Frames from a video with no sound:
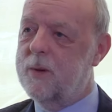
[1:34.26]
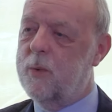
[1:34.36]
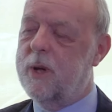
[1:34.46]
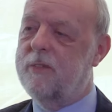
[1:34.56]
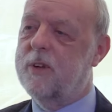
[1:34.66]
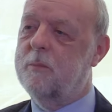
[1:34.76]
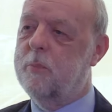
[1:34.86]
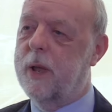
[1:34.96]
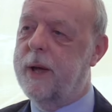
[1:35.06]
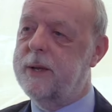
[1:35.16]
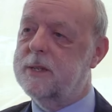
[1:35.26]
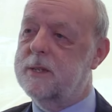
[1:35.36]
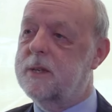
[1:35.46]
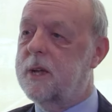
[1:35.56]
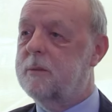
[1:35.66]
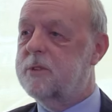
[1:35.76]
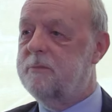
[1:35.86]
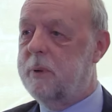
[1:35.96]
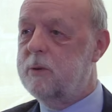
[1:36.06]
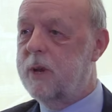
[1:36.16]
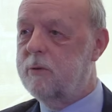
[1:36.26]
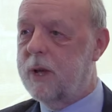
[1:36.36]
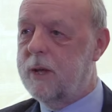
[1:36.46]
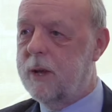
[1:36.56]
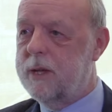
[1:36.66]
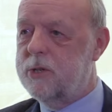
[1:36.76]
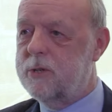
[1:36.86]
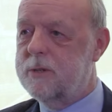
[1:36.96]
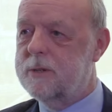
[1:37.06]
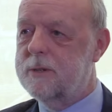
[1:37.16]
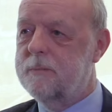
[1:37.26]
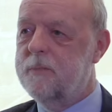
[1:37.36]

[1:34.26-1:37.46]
We have compliance in terms of building regulations.